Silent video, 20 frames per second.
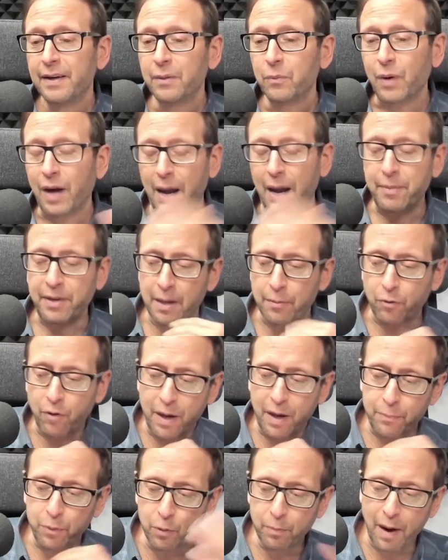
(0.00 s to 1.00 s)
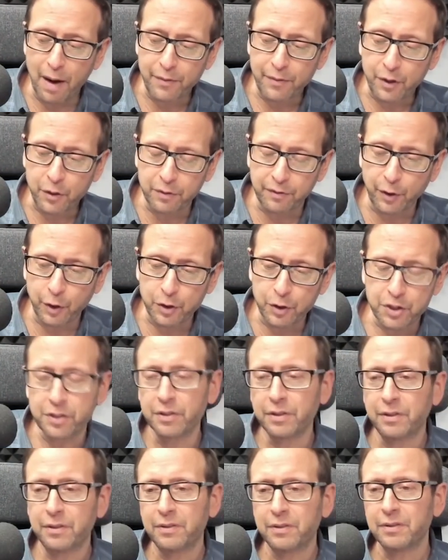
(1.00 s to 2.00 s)
when I become Grand Poobah of the universe
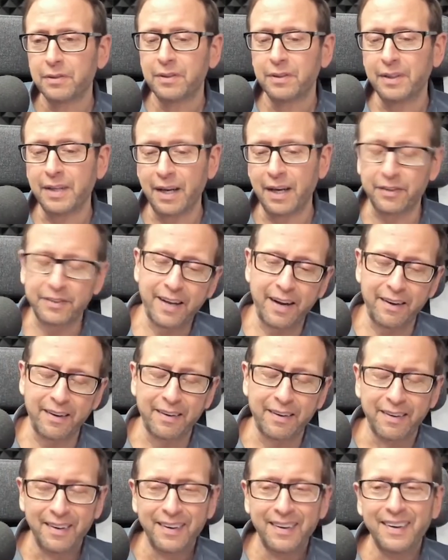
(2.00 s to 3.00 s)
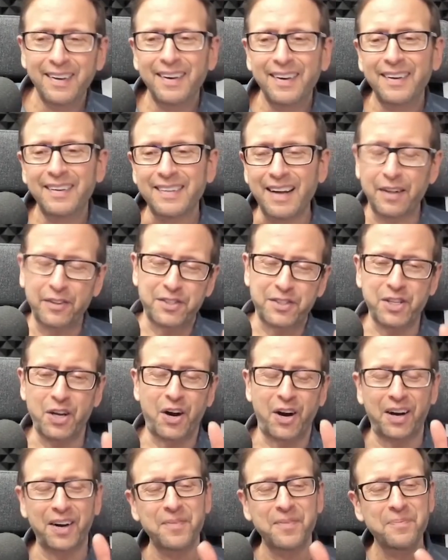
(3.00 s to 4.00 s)
in healthcare, the health
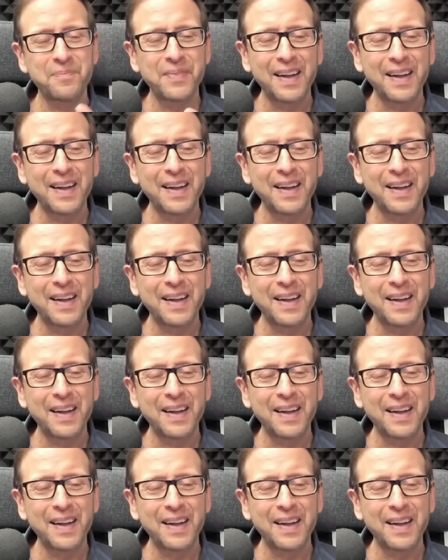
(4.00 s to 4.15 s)
czar,